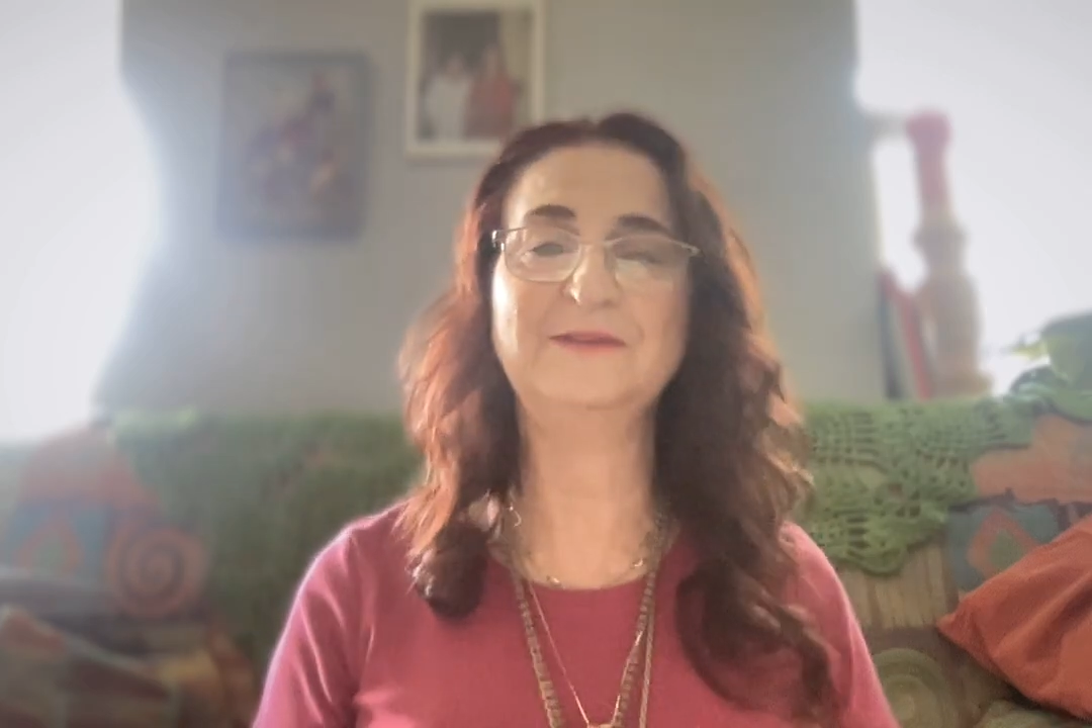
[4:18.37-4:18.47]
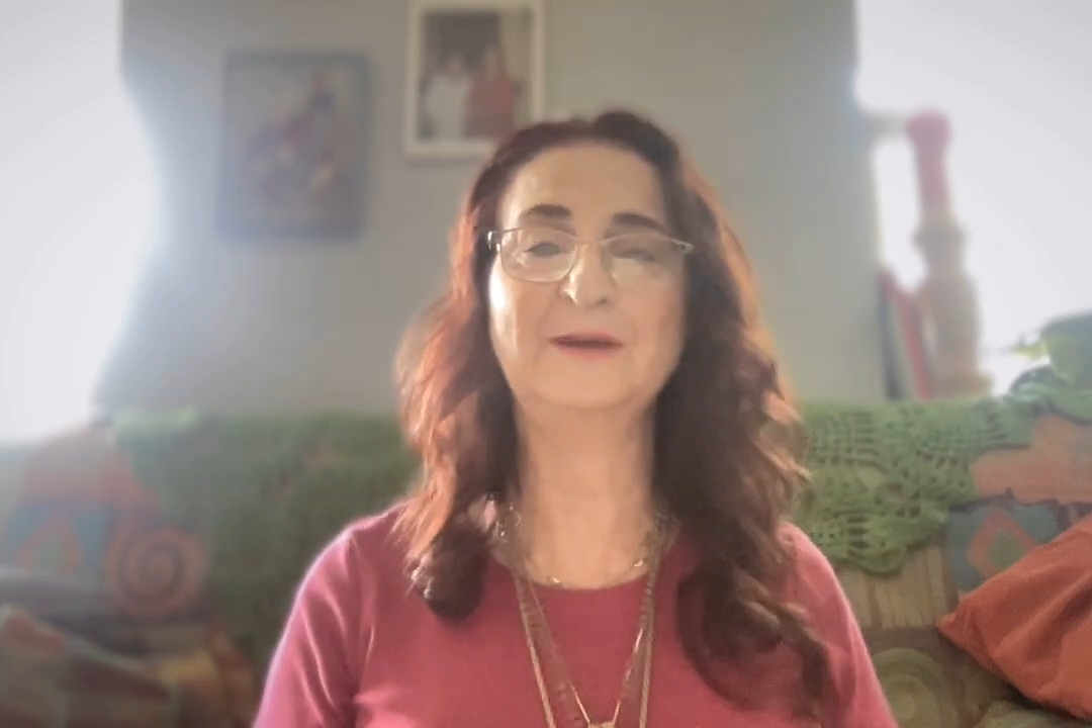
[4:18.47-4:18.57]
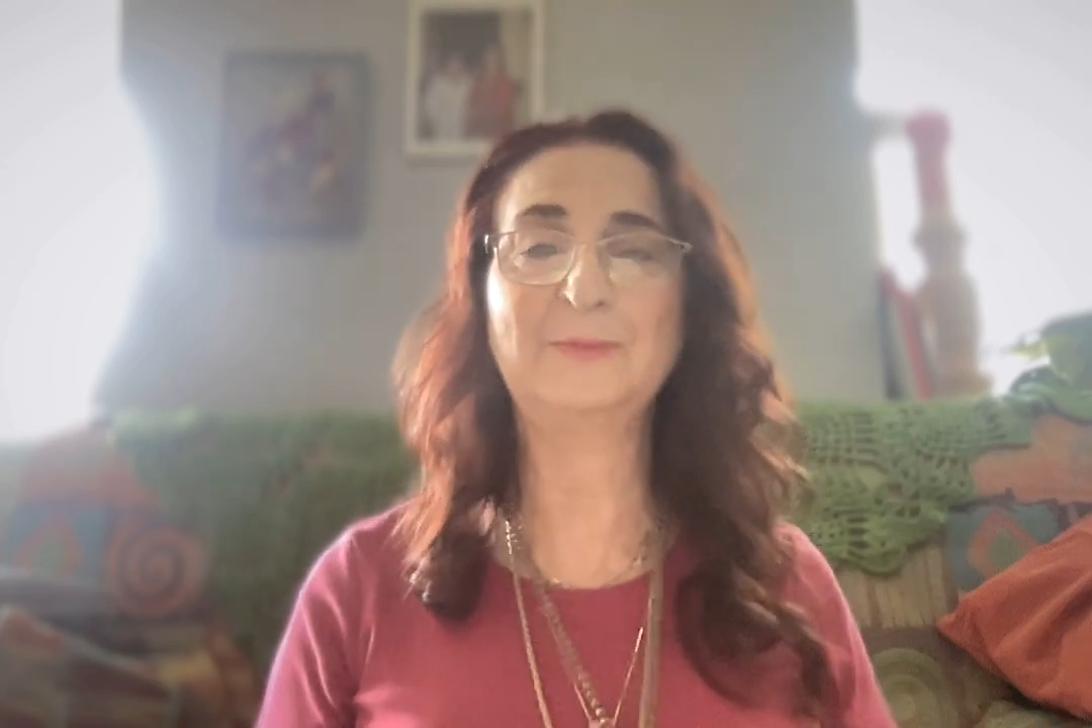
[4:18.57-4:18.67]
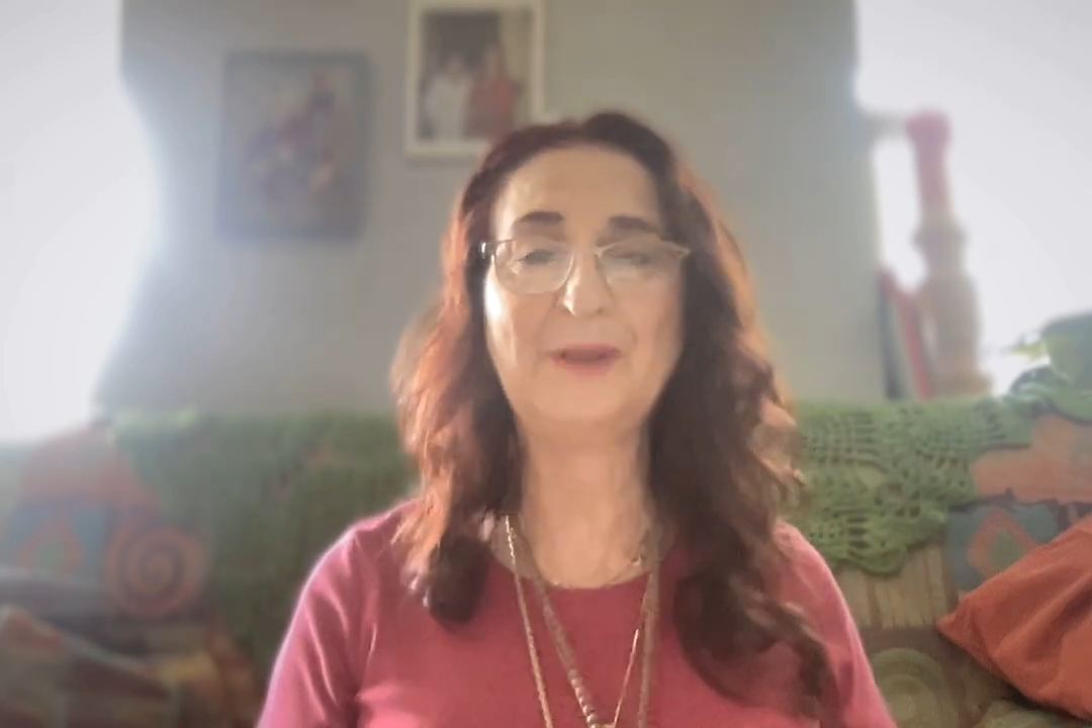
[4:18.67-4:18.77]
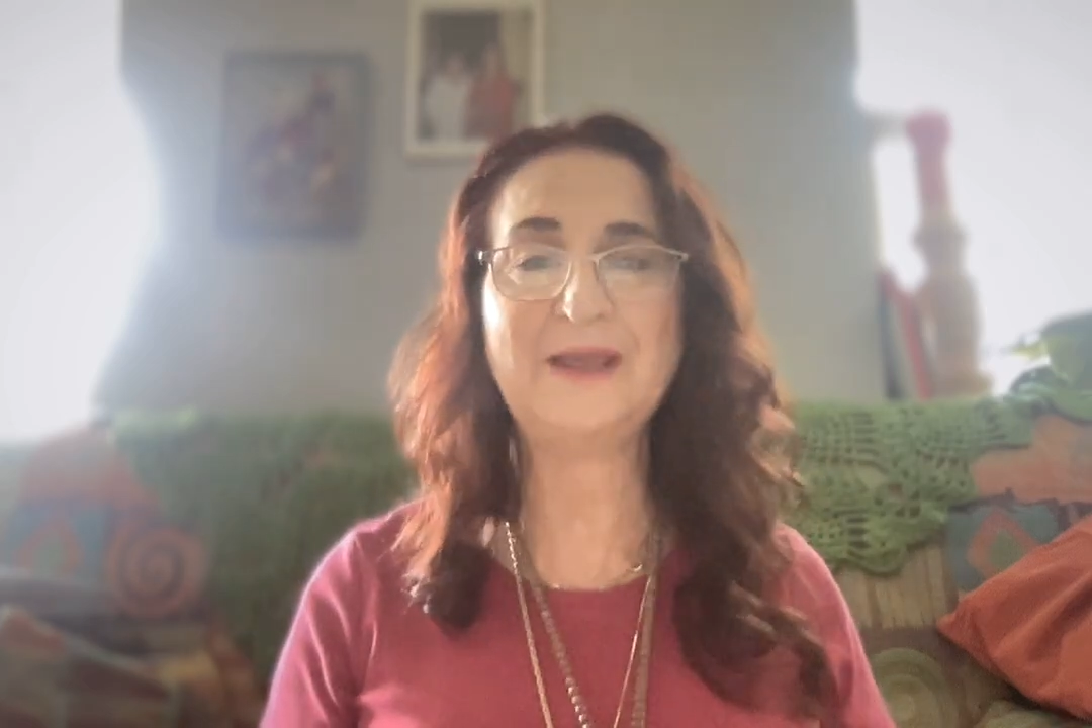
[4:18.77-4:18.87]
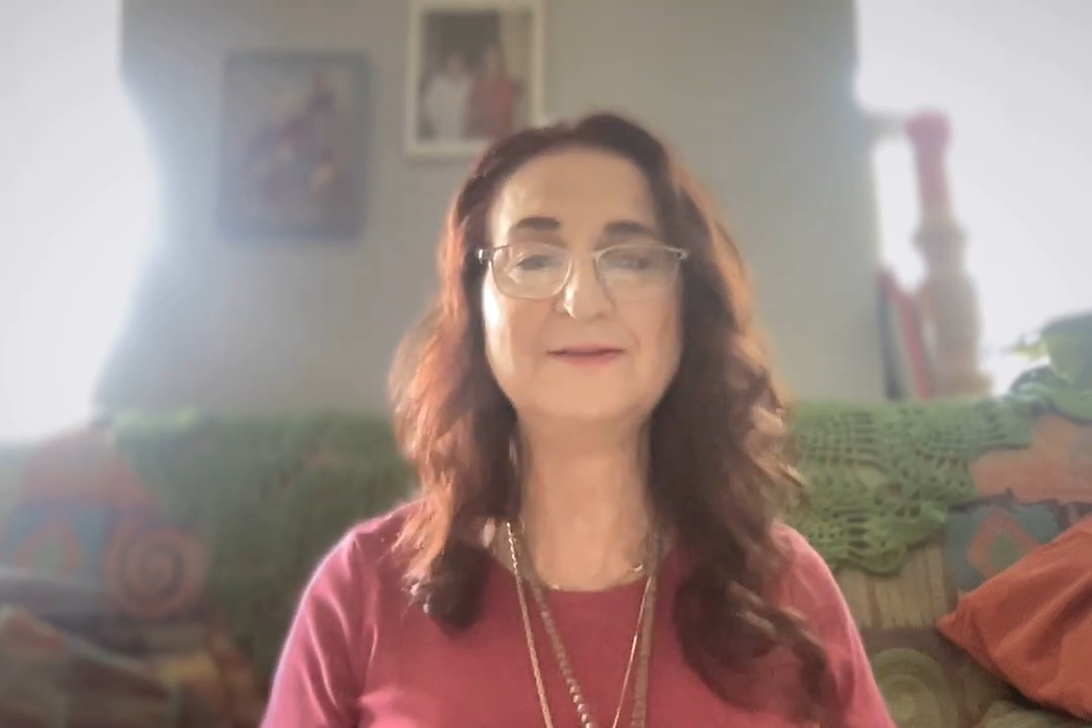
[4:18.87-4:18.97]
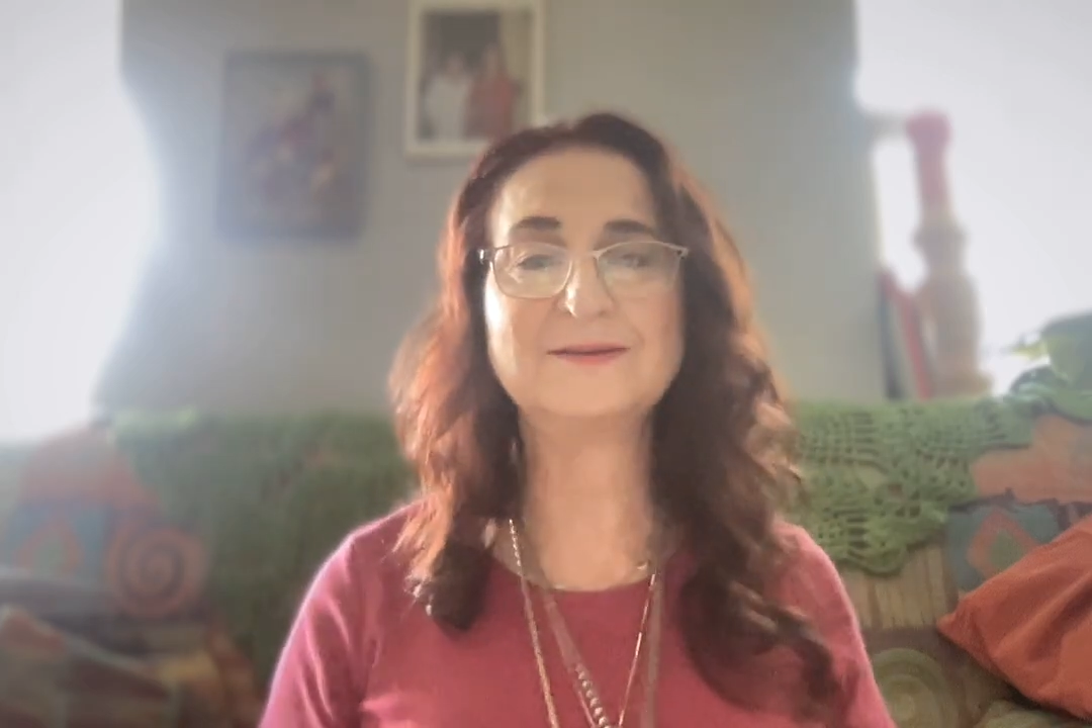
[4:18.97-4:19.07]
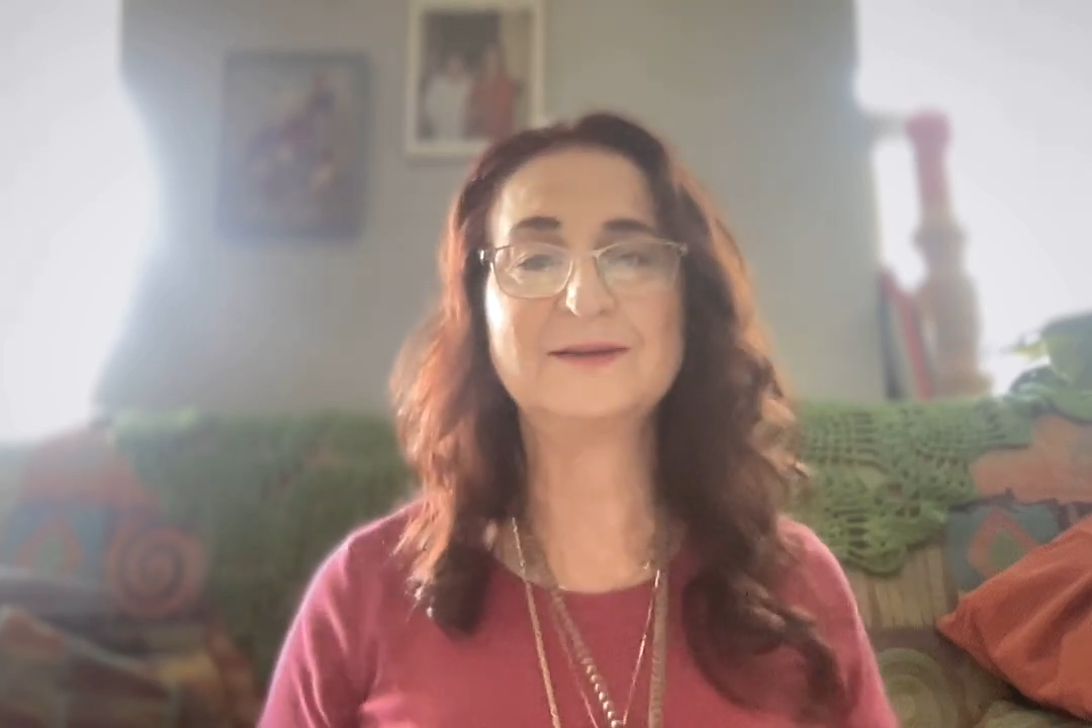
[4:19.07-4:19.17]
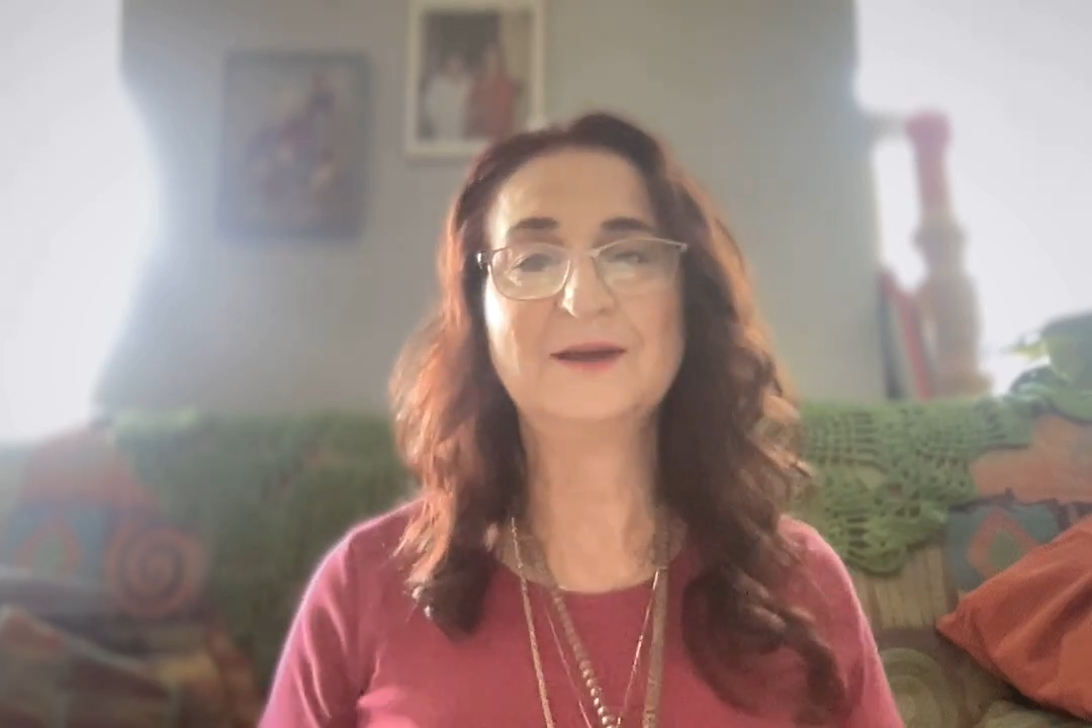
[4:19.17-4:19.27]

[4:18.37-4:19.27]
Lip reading: a place